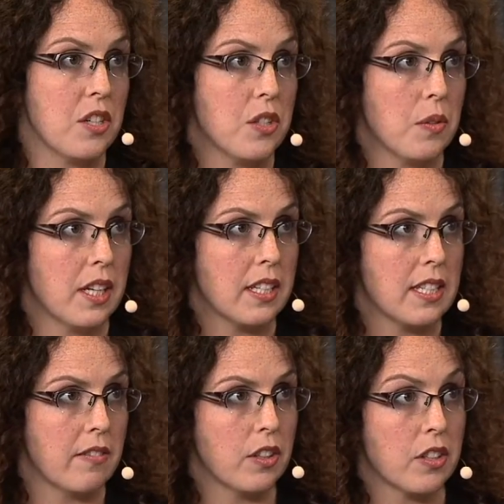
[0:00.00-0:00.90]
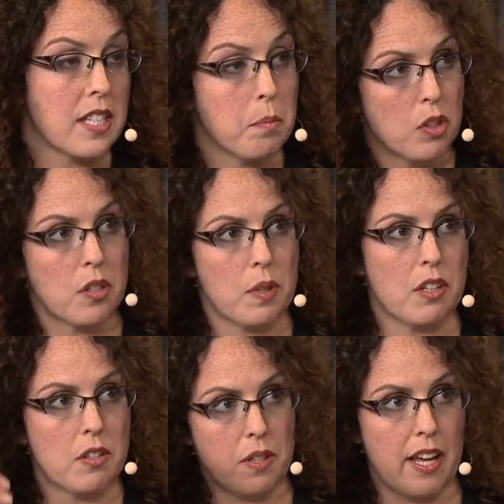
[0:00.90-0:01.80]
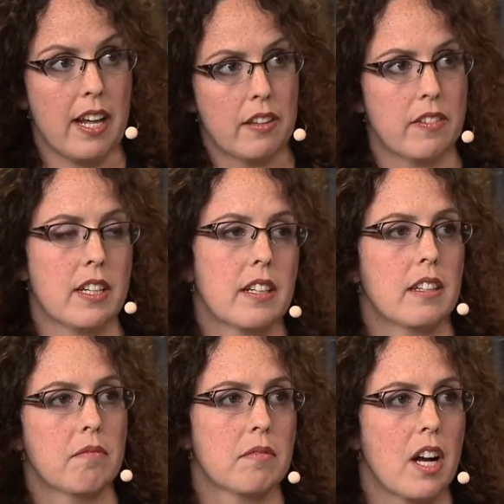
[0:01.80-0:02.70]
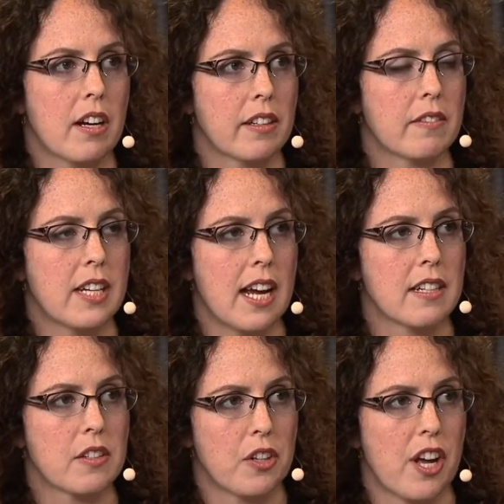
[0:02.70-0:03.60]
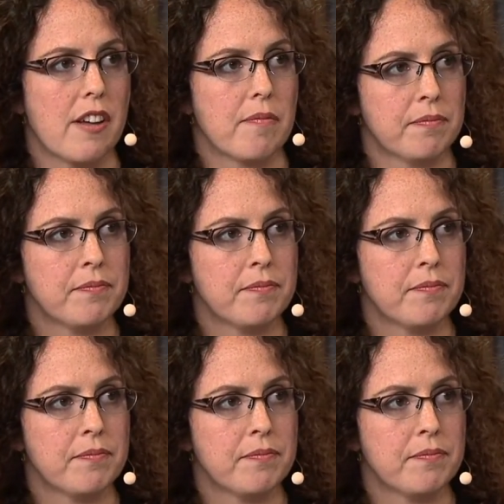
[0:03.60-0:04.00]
that you're doing and see if it looks similar to when you're doing that elevated cognitive task or not.